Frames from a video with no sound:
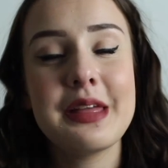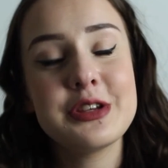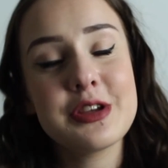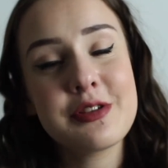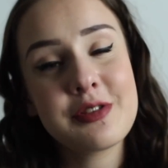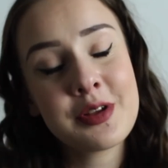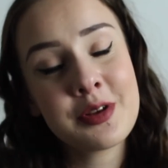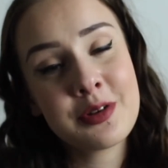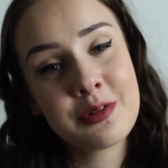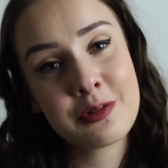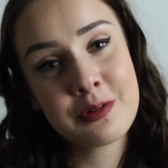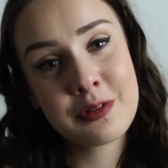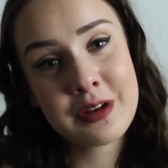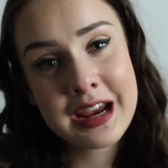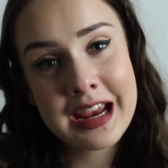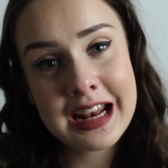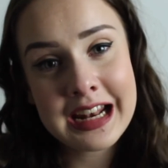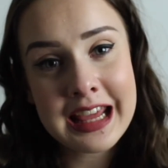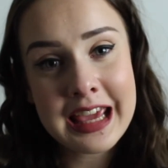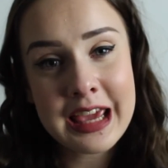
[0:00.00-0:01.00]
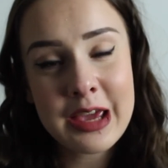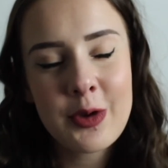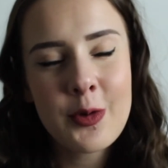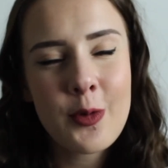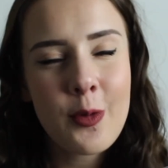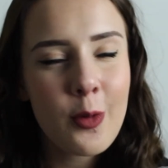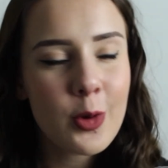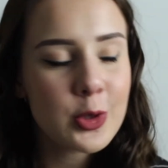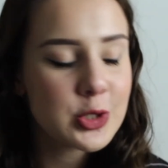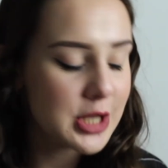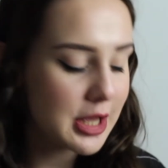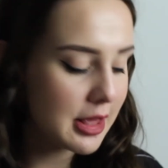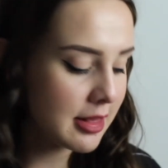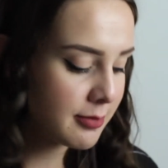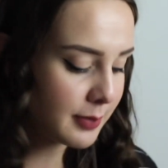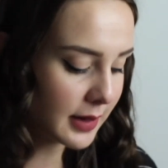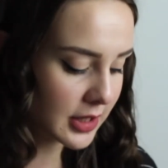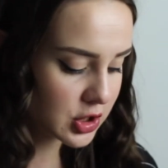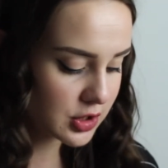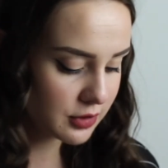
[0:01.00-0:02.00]
they're just a really
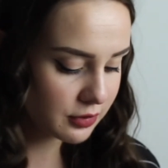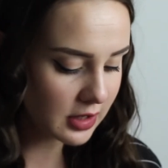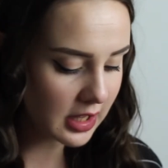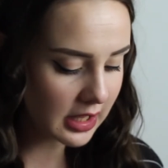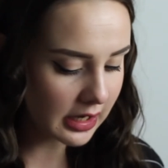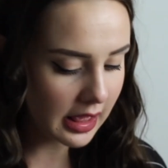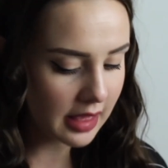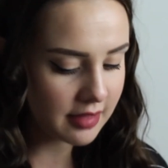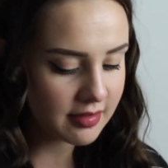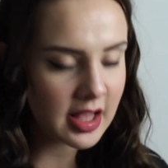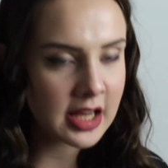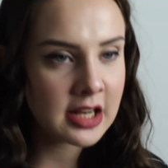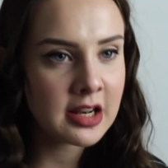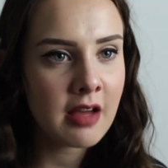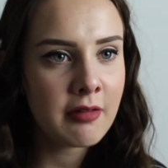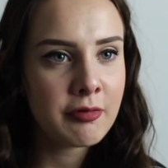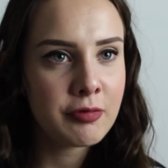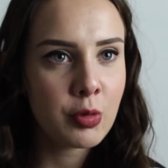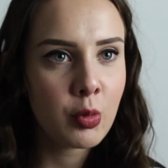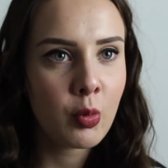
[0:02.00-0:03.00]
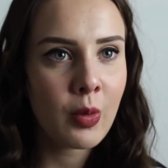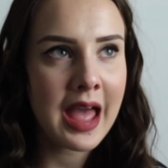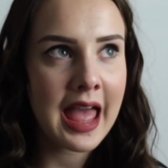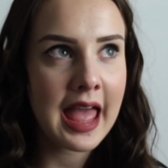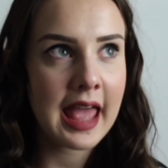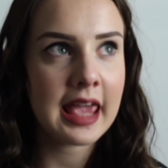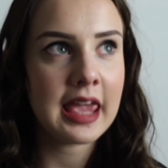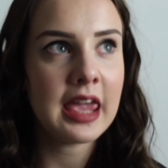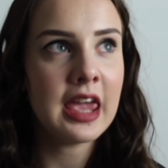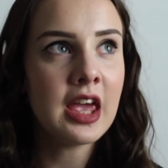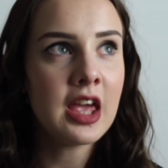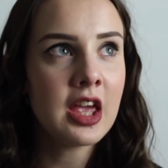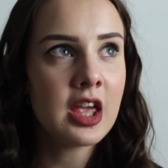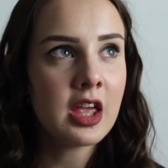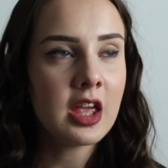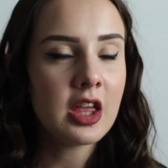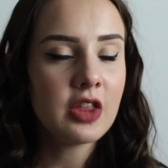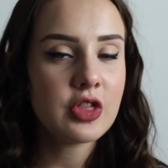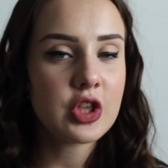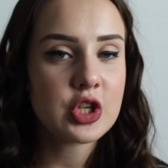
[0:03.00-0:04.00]
gorgeous bunch of colours. I love the way
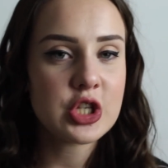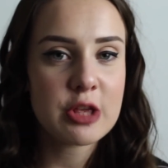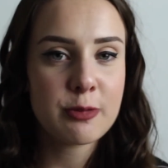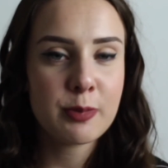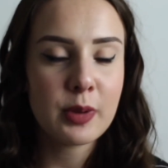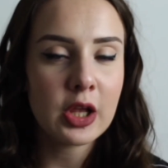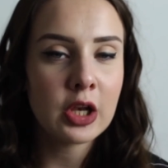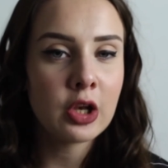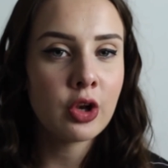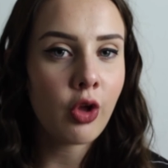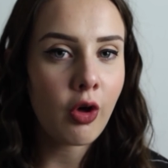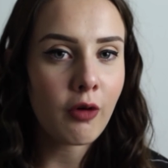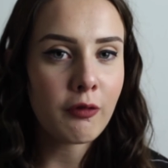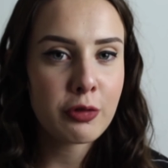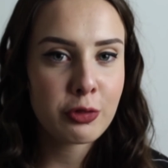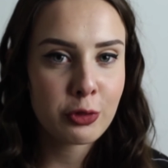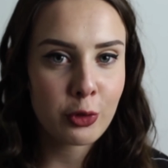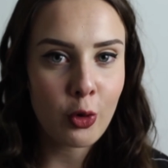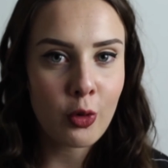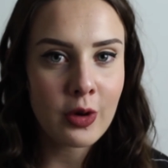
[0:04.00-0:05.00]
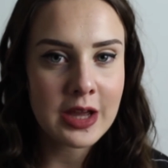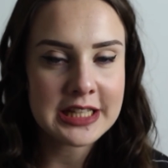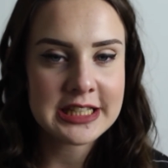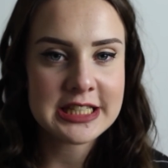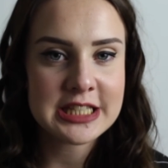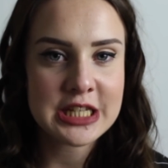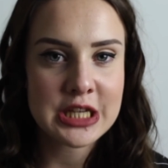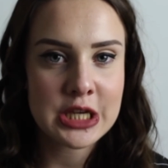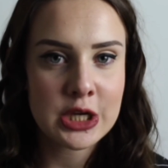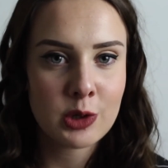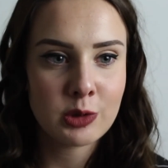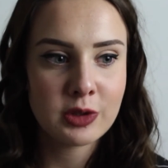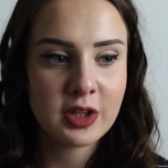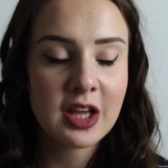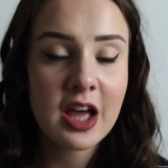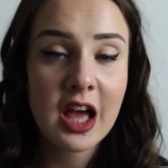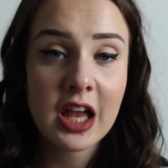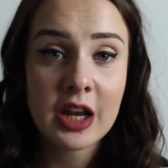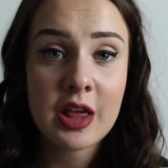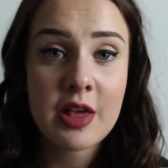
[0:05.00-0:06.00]
that she's put a lot of thought into the
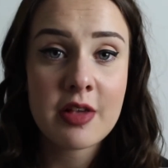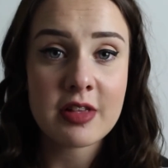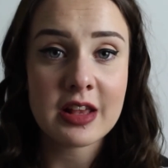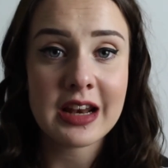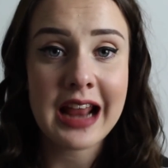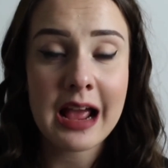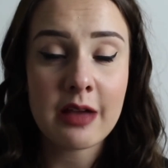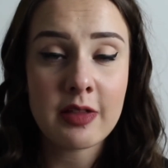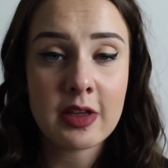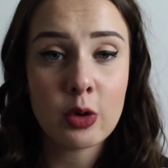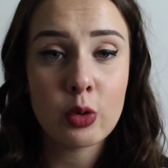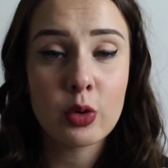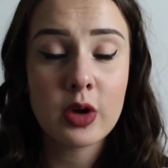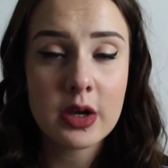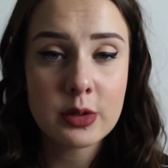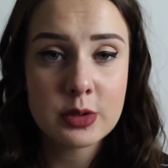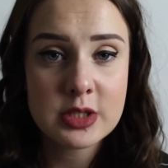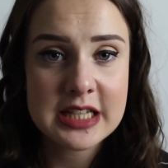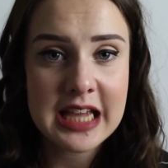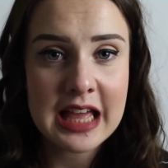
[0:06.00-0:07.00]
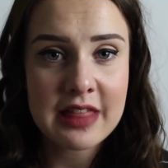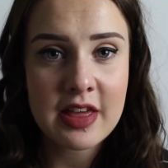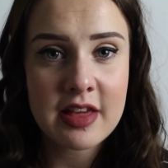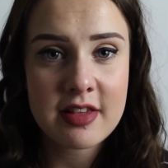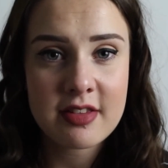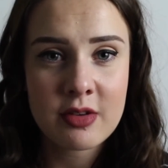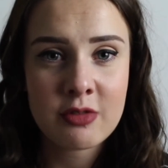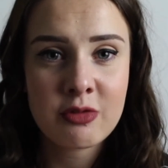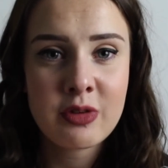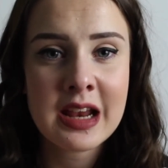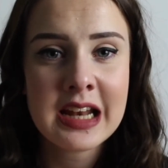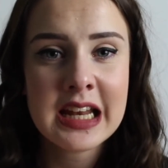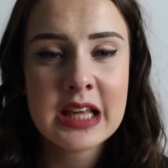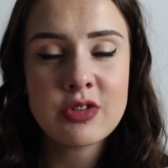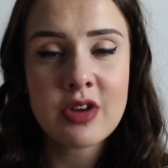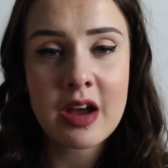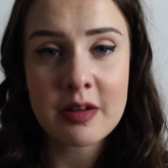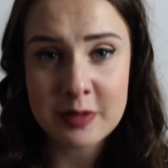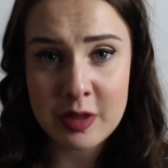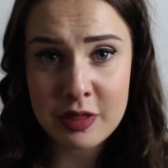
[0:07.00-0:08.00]
colours and how they all go together, so really you
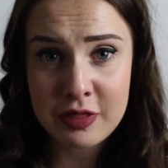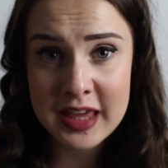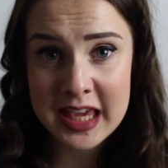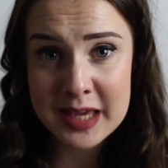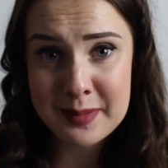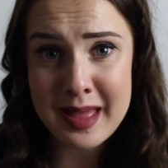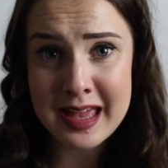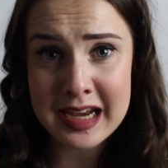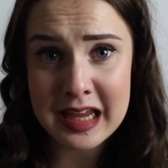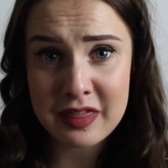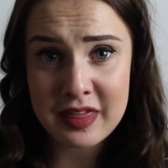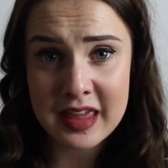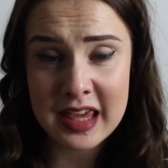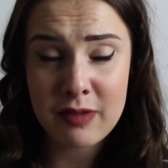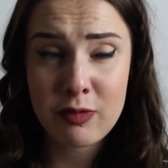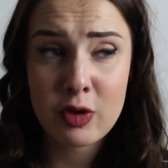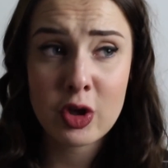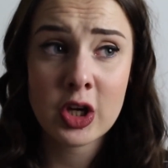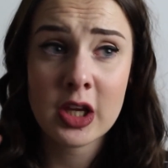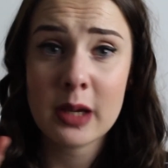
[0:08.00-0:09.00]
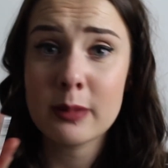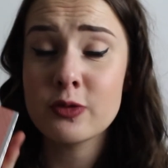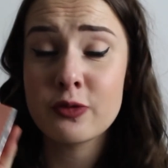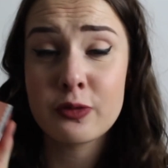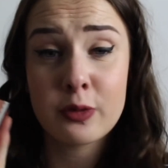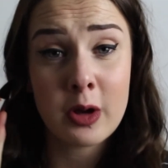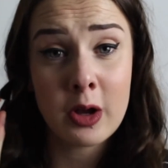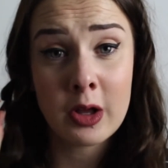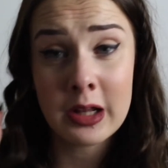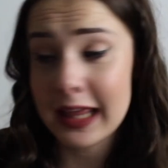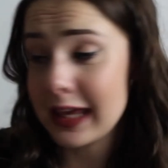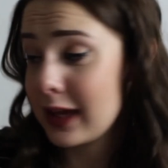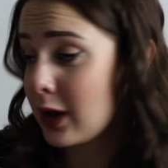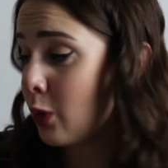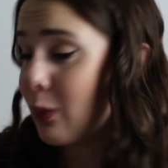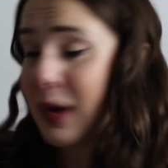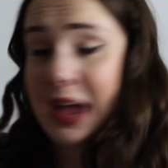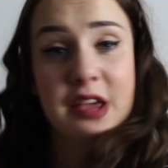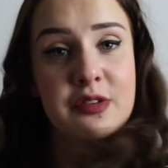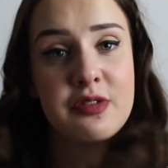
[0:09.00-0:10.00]
don't have to think about anything. If you're going to go like
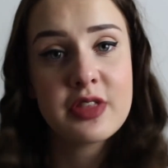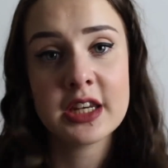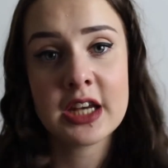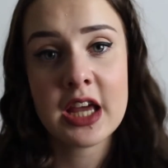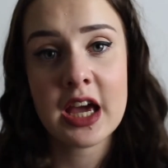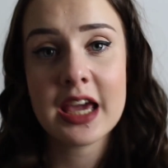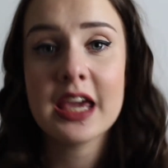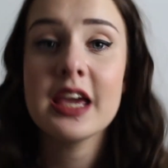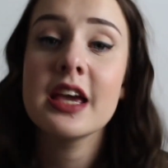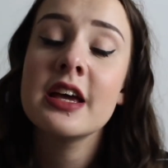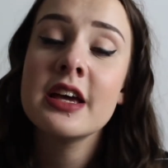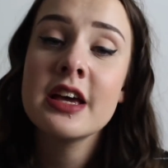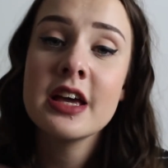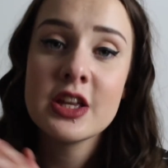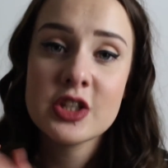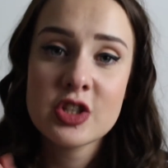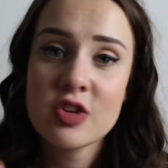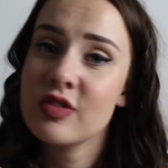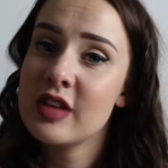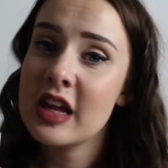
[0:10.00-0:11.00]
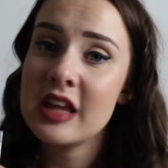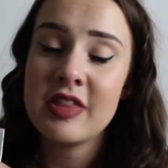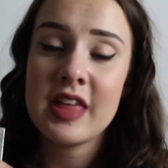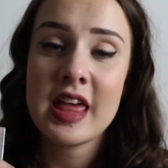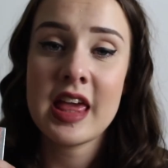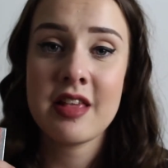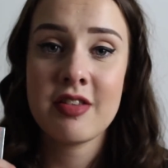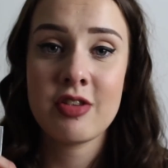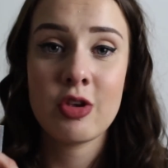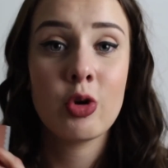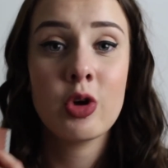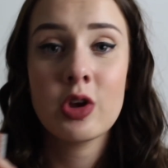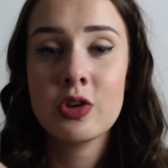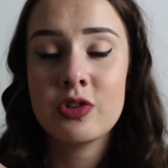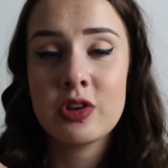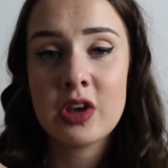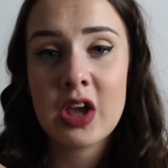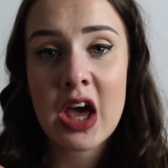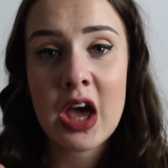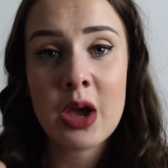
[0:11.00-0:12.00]
away for the night, just take this, you're
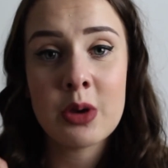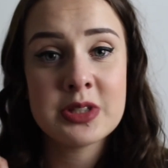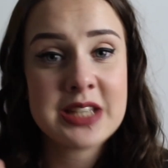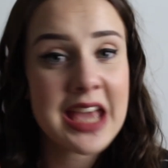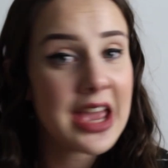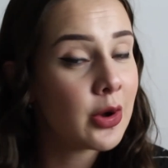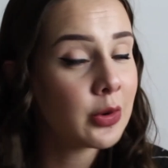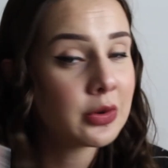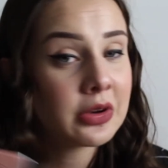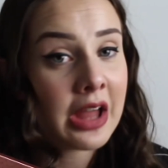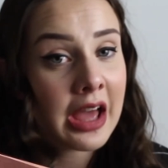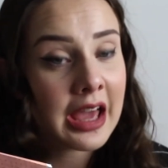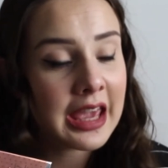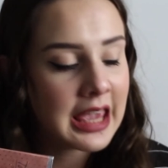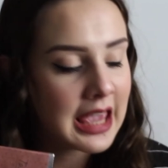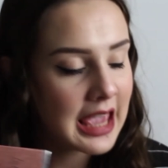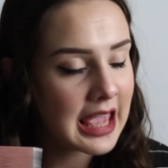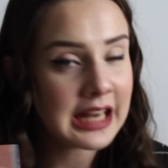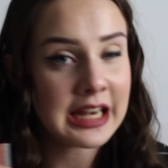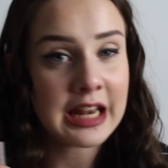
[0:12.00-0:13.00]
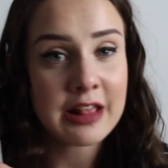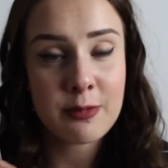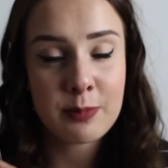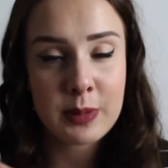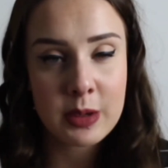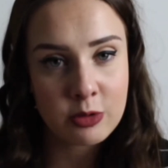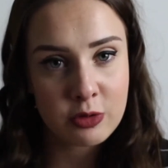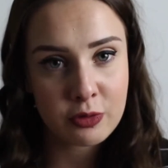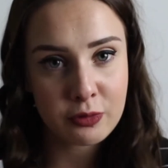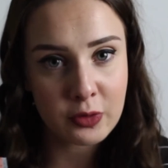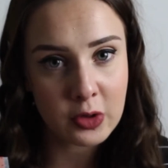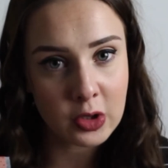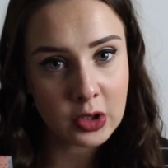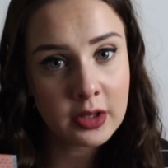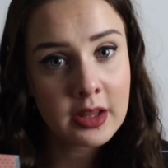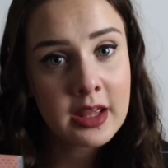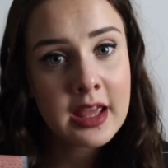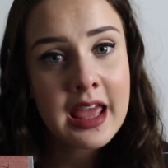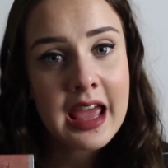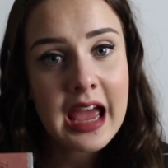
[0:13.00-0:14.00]
good to go day or night, and it's
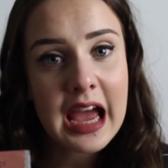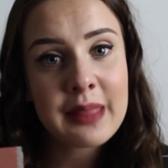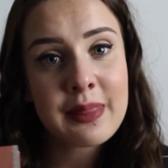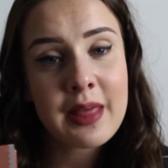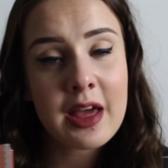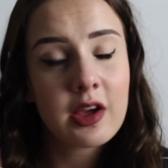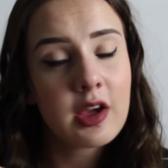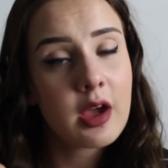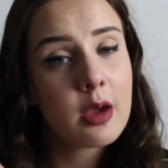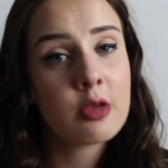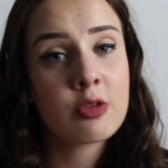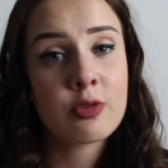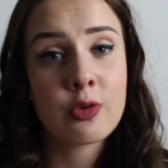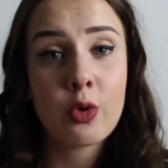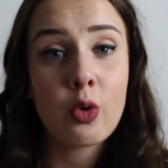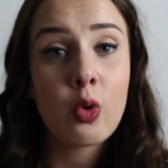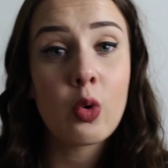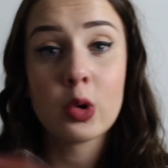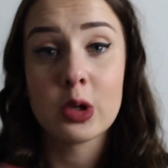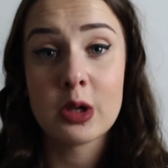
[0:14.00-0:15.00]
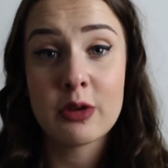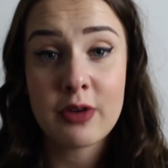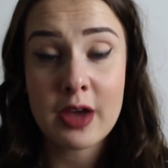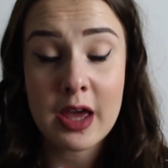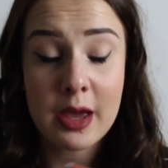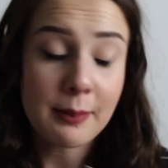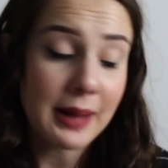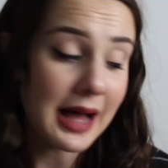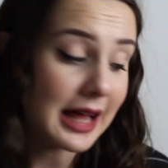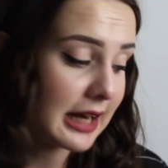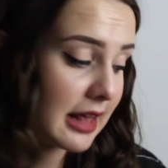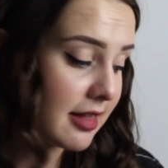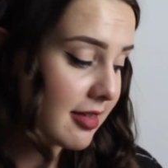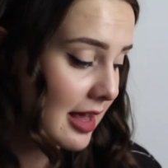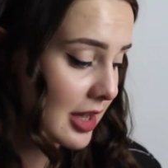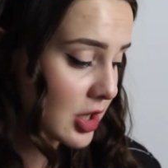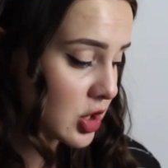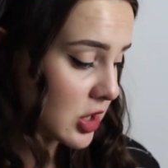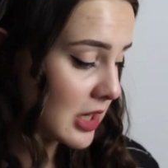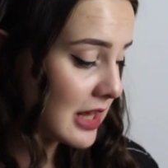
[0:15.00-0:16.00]
beautiful. And that goes for all of her palettes
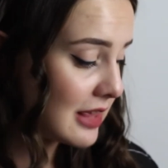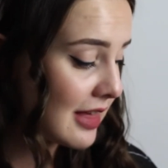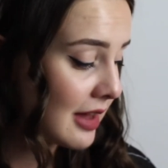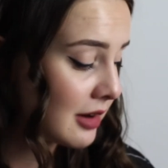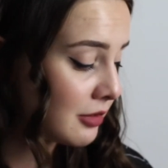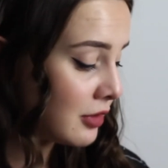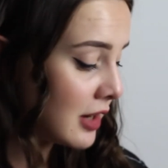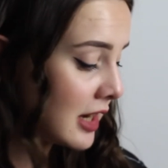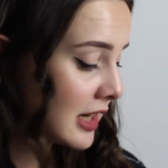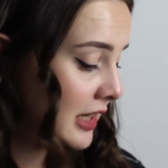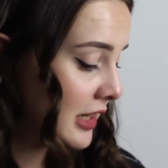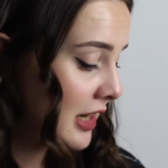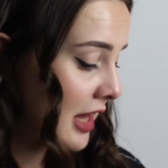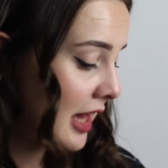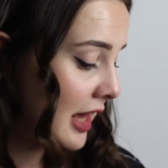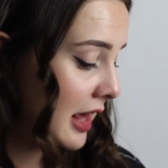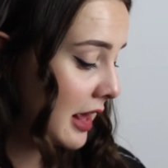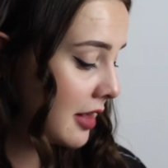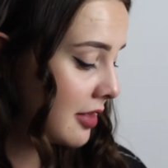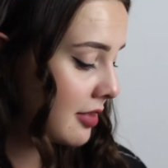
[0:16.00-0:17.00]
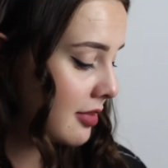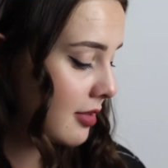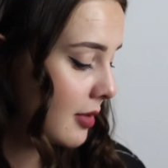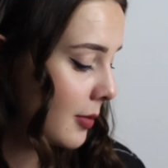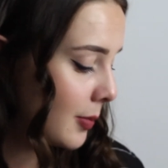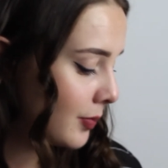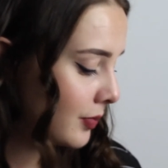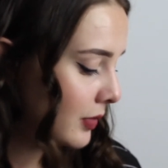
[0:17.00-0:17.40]
actually, they're really nice.